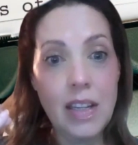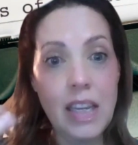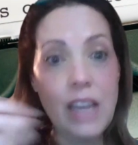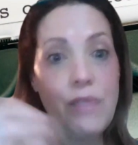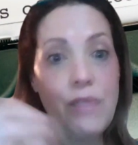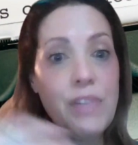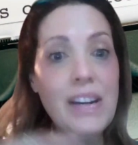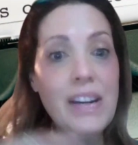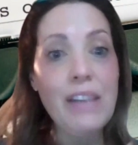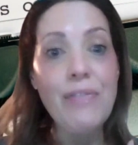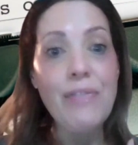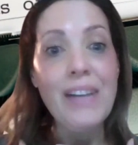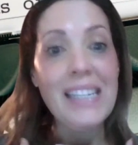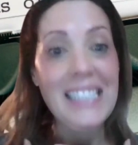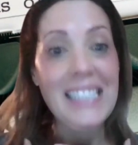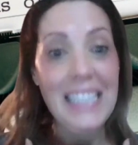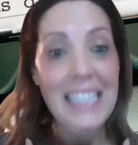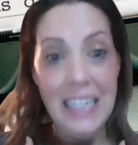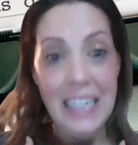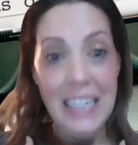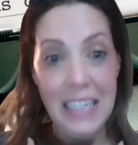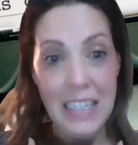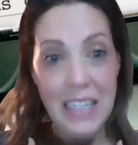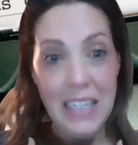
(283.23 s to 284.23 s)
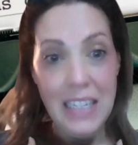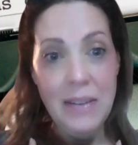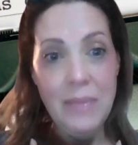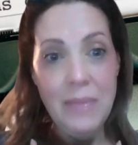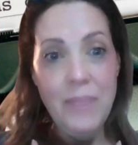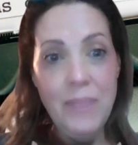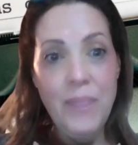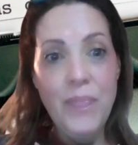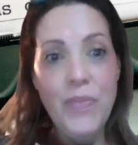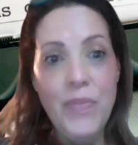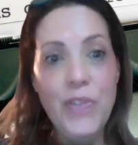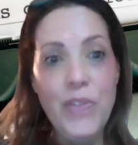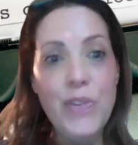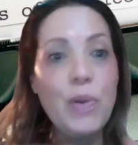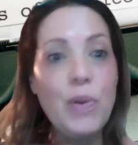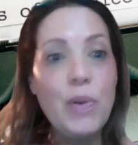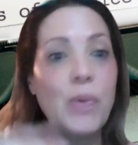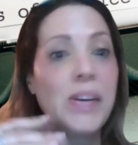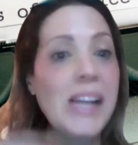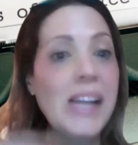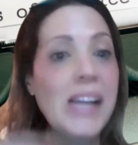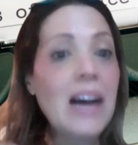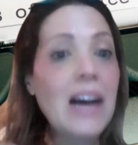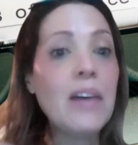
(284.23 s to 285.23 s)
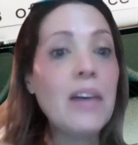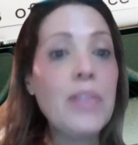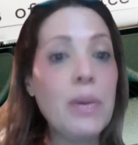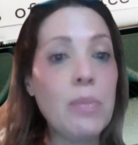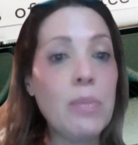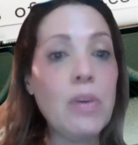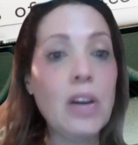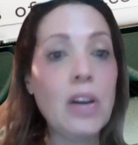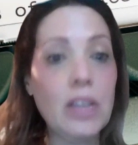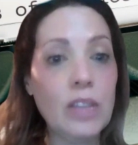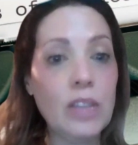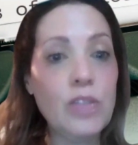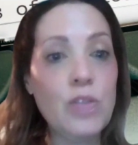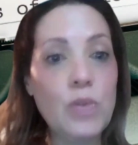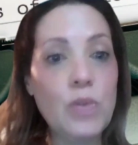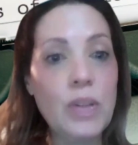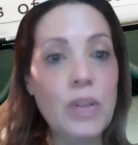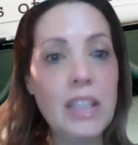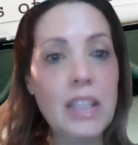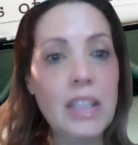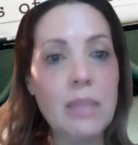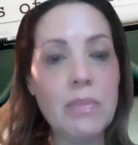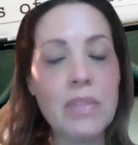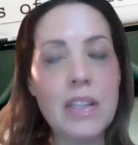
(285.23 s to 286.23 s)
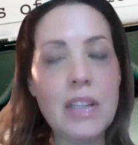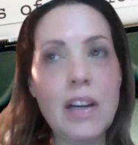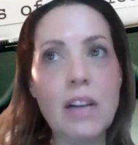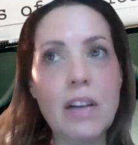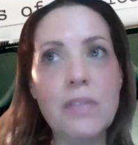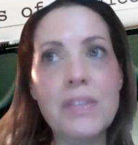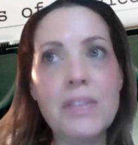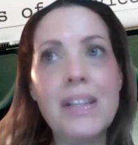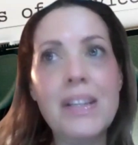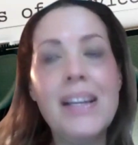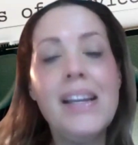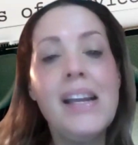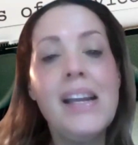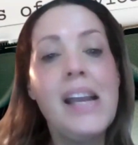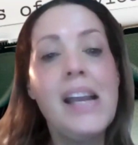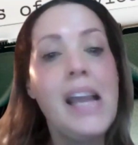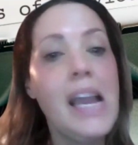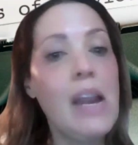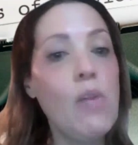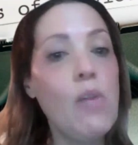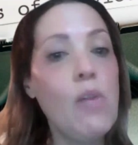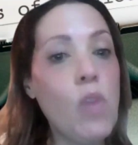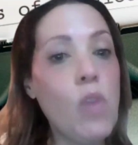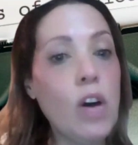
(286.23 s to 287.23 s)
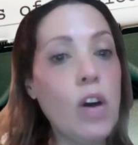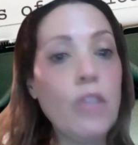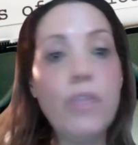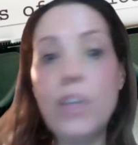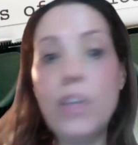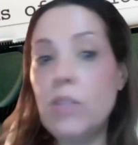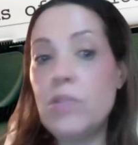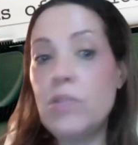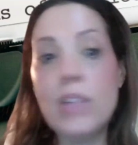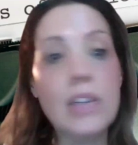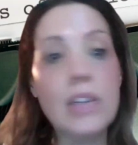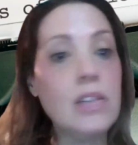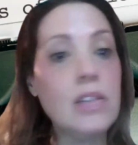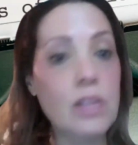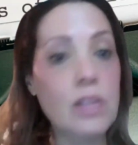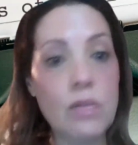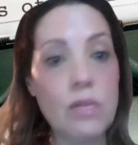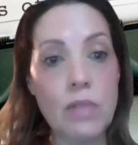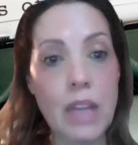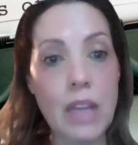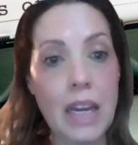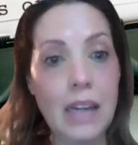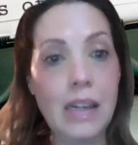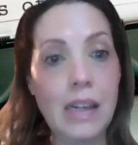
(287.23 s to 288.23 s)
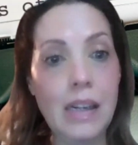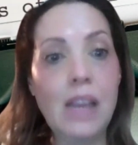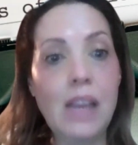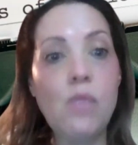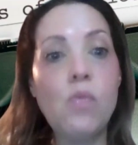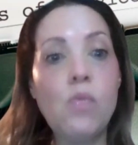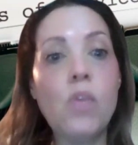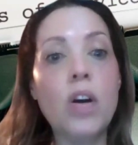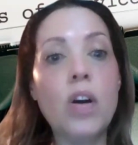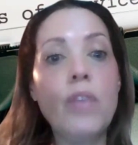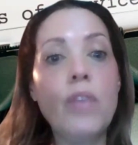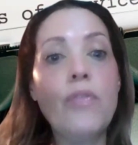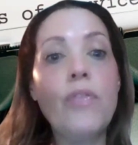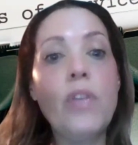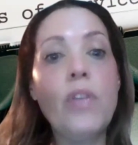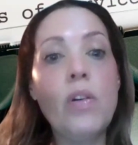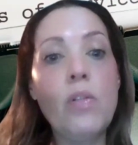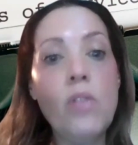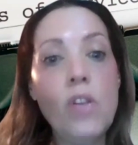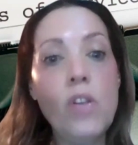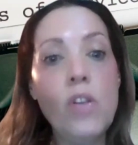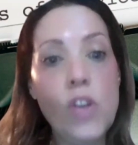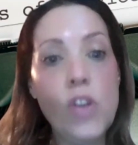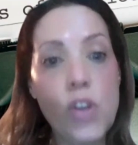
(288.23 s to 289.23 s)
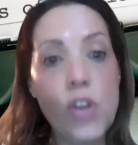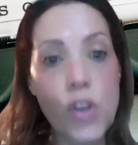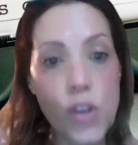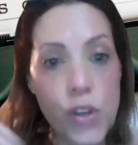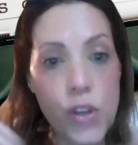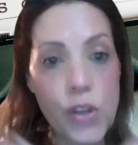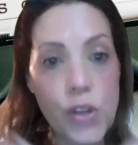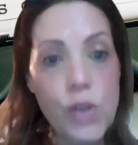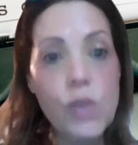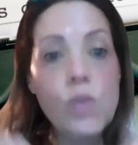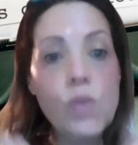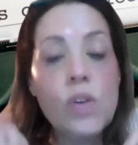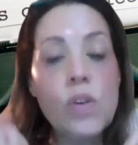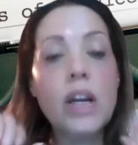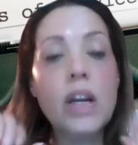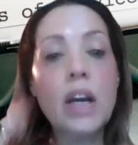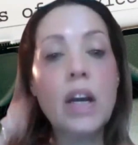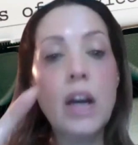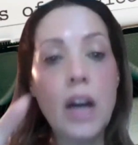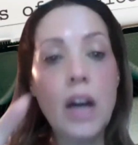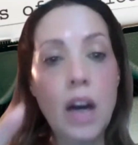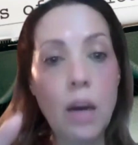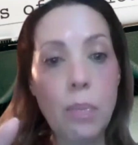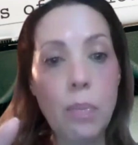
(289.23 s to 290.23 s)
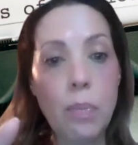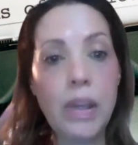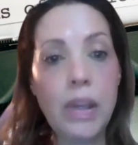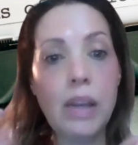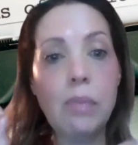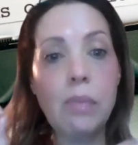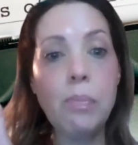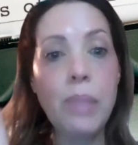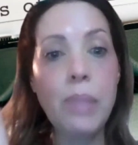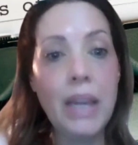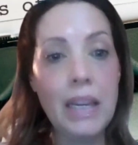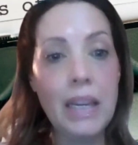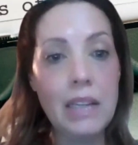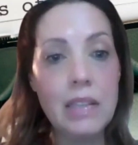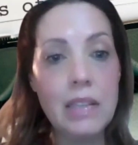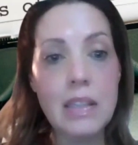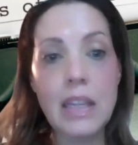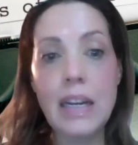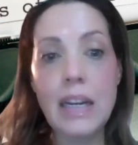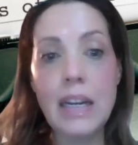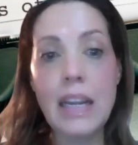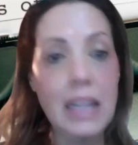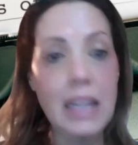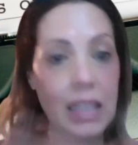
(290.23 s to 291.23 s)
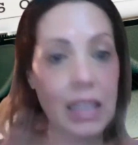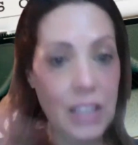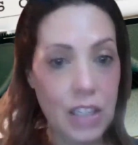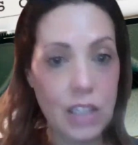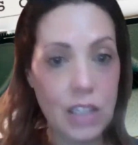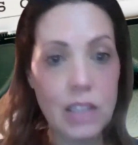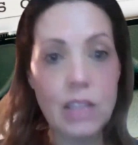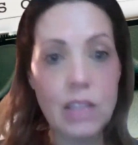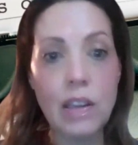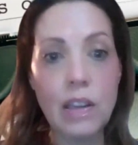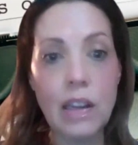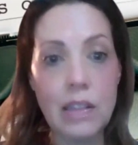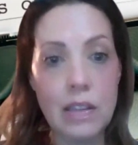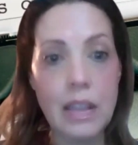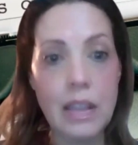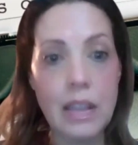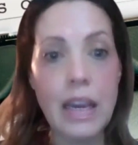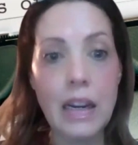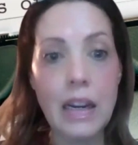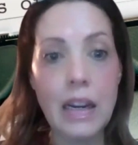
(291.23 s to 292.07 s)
Even so, now the models do it themselves. A workflow doesn't do that. A workflow, you copy and paste it, and it just does that.